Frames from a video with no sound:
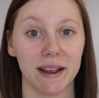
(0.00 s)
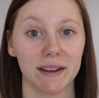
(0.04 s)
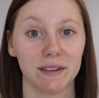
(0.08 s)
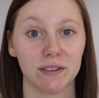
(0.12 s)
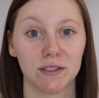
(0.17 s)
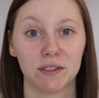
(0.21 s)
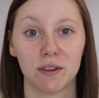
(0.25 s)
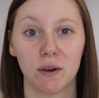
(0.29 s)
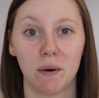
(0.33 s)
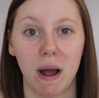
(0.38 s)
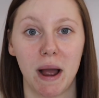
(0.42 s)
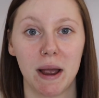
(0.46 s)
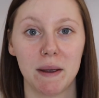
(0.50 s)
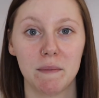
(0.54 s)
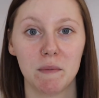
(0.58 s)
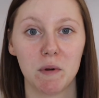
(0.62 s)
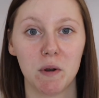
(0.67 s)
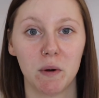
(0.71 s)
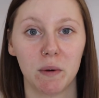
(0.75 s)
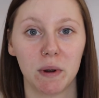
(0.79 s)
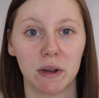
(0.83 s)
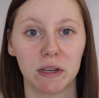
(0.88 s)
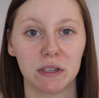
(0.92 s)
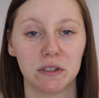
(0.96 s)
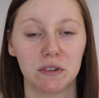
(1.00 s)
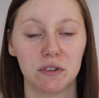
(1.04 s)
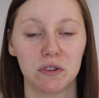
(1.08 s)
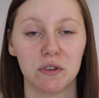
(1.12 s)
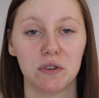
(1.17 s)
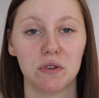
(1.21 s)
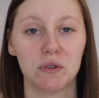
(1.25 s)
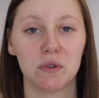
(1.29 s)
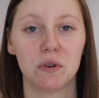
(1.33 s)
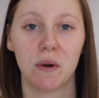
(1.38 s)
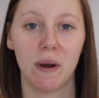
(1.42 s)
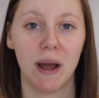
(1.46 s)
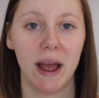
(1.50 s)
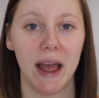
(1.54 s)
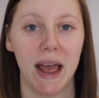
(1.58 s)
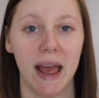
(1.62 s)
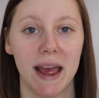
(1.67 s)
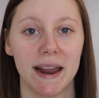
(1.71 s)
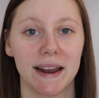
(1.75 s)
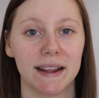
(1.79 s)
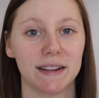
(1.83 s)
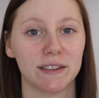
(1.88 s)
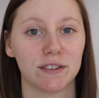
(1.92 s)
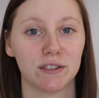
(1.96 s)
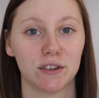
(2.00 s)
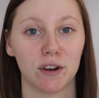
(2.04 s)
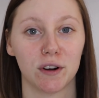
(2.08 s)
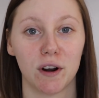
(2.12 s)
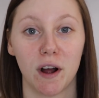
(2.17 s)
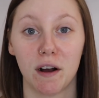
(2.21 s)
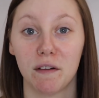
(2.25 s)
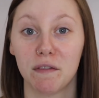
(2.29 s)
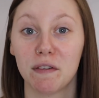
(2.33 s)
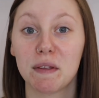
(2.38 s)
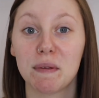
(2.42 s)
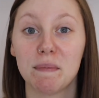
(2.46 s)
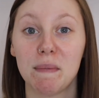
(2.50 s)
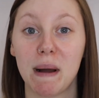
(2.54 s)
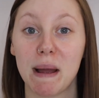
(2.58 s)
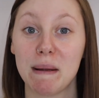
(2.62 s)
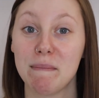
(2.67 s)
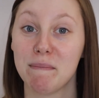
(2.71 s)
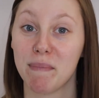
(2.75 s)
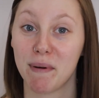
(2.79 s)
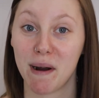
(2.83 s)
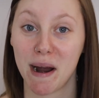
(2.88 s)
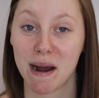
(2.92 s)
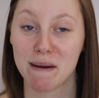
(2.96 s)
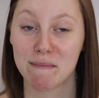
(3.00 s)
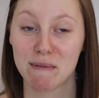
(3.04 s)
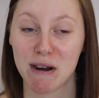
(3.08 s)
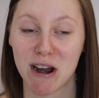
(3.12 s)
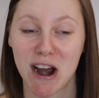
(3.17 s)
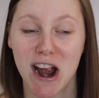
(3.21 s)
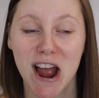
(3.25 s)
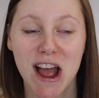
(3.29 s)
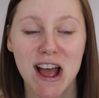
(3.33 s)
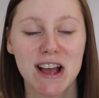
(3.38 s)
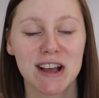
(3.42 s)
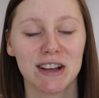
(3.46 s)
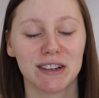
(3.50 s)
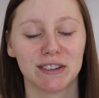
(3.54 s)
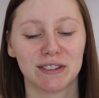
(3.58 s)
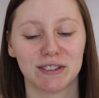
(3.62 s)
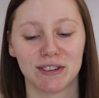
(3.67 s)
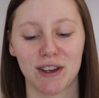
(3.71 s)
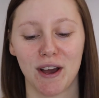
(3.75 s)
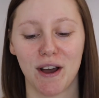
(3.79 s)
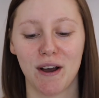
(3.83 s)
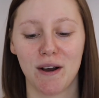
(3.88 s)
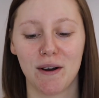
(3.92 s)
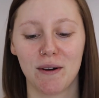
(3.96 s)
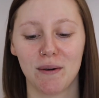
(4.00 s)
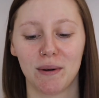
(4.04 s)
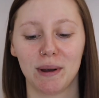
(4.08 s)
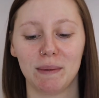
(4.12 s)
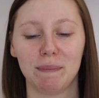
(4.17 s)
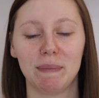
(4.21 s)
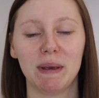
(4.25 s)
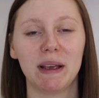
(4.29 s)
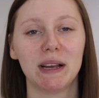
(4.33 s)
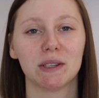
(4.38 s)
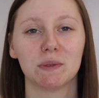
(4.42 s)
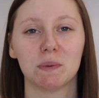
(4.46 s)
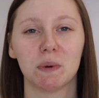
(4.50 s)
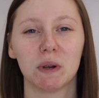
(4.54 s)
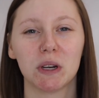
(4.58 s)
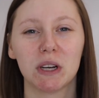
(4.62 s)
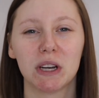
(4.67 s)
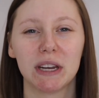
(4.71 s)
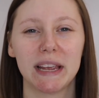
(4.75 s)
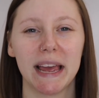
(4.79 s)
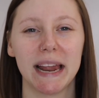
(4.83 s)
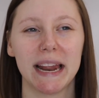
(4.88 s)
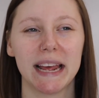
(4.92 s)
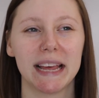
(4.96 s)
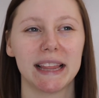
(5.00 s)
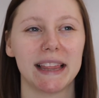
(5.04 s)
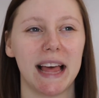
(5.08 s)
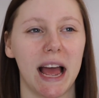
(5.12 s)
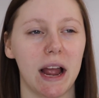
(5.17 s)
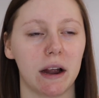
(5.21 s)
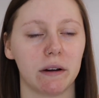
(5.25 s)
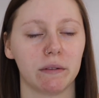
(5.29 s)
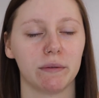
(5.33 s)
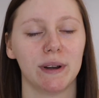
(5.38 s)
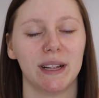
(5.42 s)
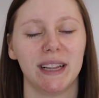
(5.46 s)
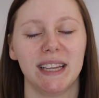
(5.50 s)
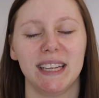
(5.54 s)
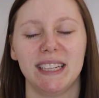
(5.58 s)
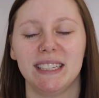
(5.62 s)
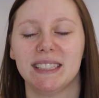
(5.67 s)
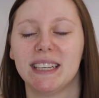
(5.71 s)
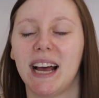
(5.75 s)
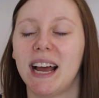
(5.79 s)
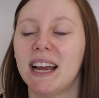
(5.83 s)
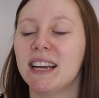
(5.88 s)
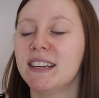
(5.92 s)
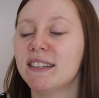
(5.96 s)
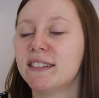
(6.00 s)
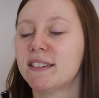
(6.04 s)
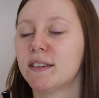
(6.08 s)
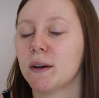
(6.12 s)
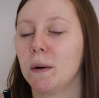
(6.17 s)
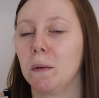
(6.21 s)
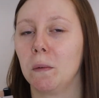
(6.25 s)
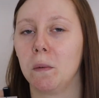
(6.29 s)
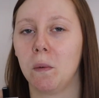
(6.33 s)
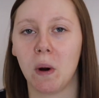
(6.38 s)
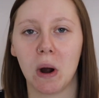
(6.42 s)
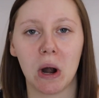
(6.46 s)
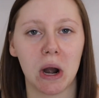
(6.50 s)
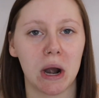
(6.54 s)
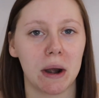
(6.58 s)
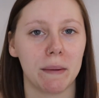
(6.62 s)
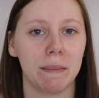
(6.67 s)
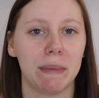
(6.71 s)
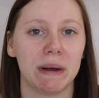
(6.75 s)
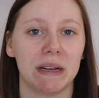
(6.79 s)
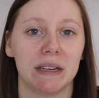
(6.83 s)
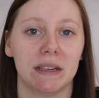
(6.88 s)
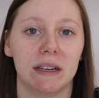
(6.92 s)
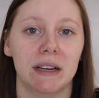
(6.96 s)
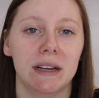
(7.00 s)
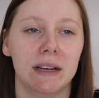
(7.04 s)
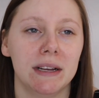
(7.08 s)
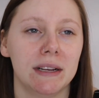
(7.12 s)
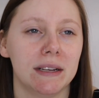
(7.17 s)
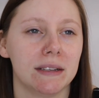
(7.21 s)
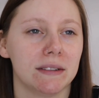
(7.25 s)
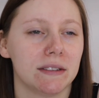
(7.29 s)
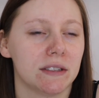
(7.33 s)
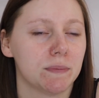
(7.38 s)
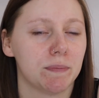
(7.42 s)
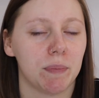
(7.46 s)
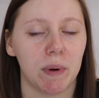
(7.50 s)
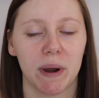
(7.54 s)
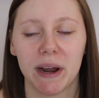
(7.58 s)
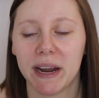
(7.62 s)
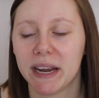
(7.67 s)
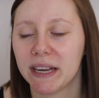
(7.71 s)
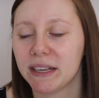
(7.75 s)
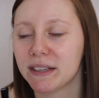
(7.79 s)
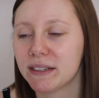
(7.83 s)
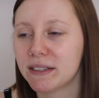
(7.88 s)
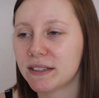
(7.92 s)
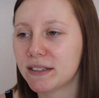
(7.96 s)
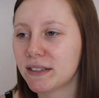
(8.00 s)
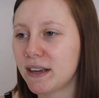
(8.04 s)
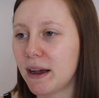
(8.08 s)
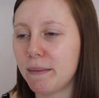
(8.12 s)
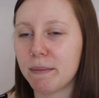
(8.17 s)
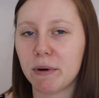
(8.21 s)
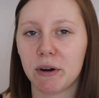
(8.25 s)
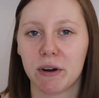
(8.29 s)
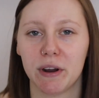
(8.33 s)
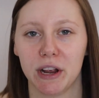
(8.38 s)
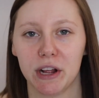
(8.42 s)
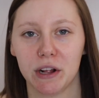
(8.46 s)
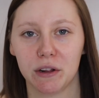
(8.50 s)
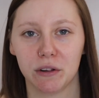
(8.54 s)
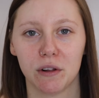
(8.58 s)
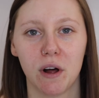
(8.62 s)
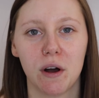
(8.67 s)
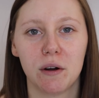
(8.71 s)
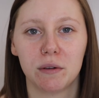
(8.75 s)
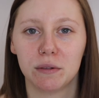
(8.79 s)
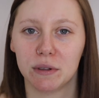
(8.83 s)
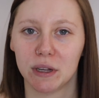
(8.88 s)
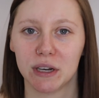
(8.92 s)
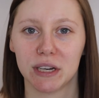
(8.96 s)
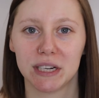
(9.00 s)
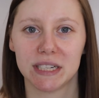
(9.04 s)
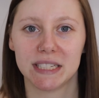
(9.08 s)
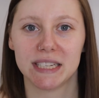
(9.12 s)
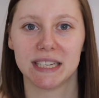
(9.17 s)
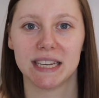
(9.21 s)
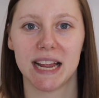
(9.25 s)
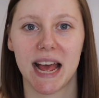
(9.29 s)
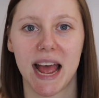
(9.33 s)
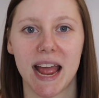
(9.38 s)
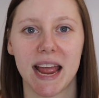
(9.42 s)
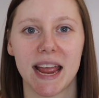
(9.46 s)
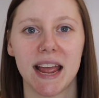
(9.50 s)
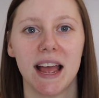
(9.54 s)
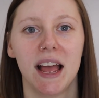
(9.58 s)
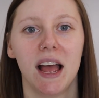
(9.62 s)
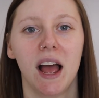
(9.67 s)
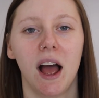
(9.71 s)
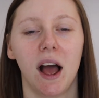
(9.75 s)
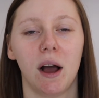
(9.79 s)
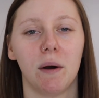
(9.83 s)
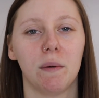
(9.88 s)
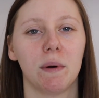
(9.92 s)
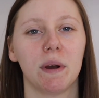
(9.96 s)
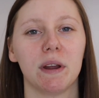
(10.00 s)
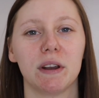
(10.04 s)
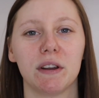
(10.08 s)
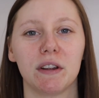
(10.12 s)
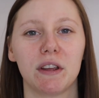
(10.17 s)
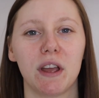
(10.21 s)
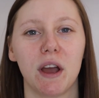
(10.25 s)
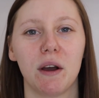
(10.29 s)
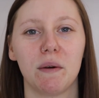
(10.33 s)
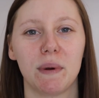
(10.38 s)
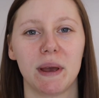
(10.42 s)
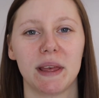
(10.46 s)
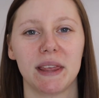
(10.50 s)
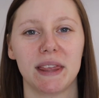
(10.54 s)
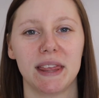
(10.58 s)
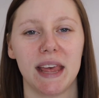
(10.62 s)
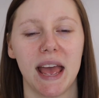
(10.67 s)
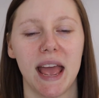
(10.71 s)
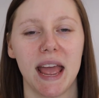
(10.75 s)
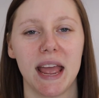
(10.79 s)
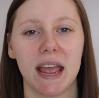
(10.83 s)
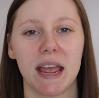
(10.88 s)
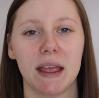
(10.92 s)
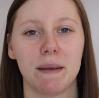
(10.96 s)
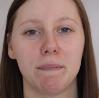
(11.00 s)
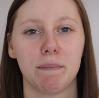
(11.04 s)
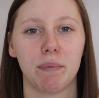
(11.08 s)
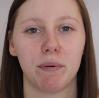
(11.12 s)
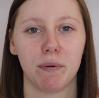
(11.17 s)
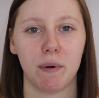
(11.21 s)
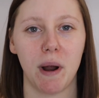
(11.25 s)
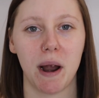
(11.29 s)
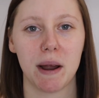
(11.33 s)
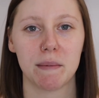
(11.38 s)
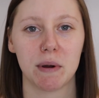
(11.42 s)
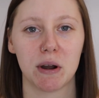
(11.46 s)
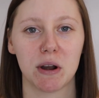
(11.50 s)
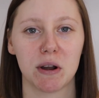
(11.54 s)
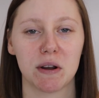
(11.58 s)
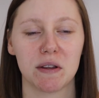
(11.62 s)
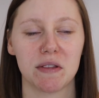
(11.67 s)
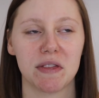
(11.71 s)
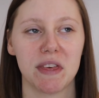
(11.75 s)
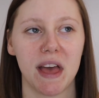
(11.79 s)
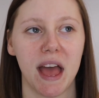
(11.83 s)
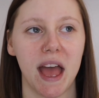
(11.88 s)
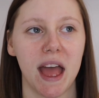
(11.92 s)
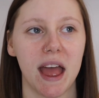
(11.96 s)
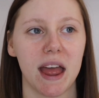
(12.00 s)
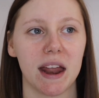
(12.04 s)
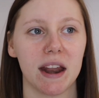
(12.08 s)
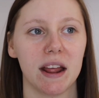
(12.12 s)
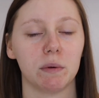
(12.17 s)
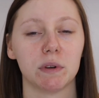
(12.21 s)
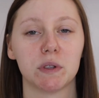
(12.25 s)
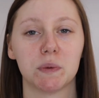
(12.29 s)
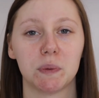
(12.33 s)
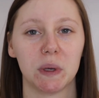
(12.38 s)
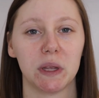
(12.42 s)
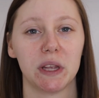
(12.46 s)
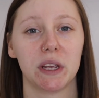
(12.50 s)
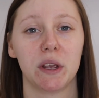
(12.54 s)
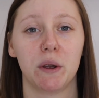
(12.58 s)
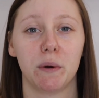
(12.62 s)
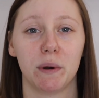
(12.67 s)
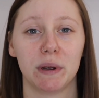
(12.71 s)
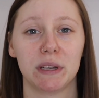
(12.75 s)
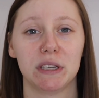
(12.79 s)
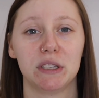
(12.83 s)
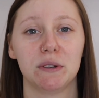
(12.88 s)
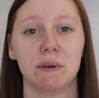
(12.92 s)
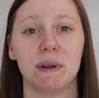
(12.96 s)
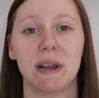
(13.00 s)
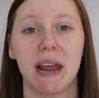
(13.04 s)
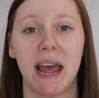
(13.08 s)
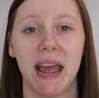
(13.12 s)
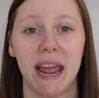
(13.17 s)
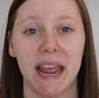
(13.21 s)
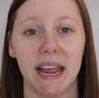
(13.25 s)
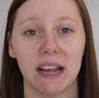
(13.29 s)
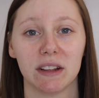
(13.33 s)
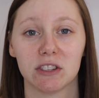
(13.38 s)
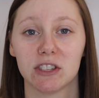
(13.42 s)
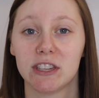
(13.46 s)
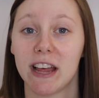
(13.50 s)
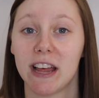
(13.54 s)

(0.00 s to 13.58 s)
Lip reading: so I'm going to go ahead and start off with my primer. So because we're getting that really nice warm spring summery glow look today, I wanted to go with a primer that was really going to enhance